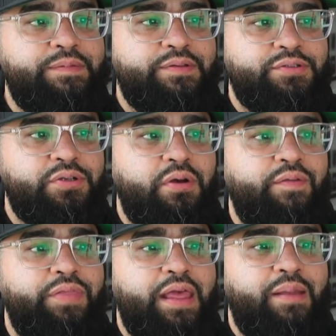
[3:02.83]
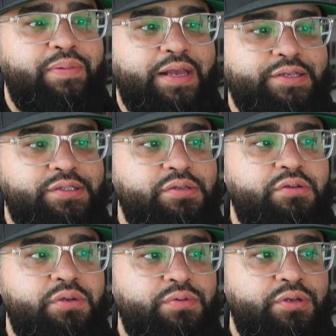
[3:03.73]
So if that applies to you,
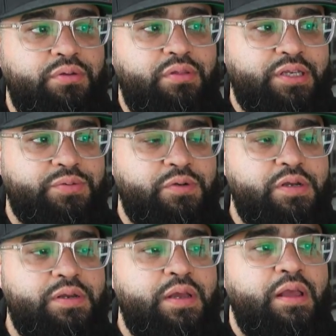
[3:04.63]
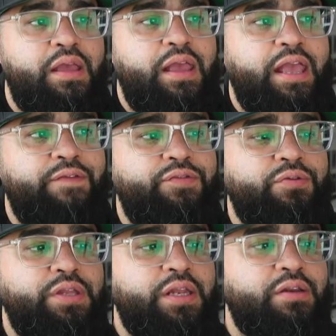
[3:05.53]
you would do this one. If you
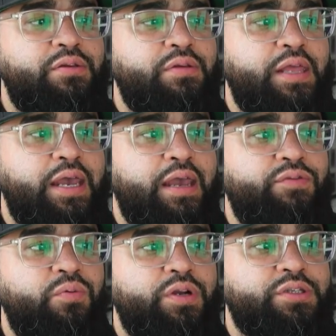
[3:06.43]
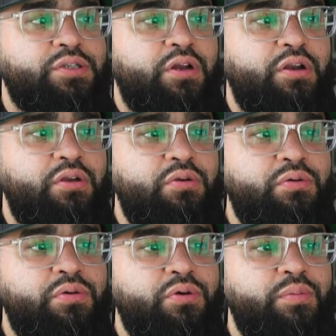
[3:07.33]
didn't do that, if you want to start a new
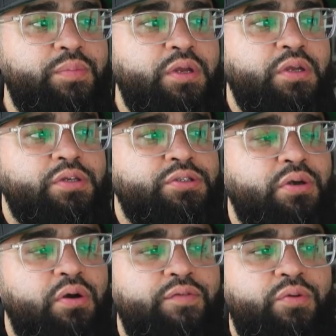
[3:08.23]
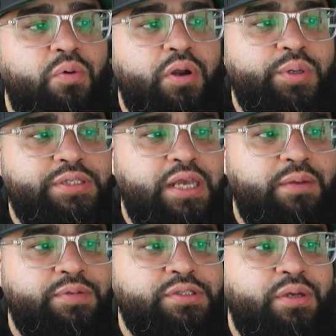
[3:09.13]
group, so if you want to attend
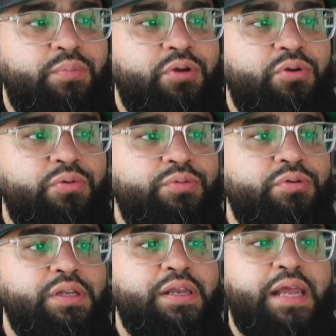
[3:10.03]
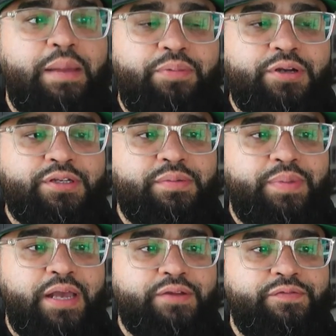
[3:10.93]
with someone whom you did not purchase a
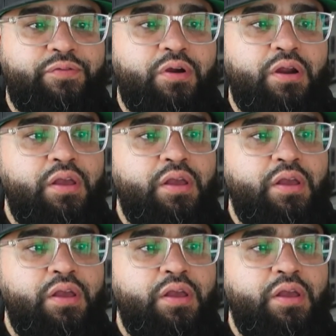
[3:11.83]
badge for,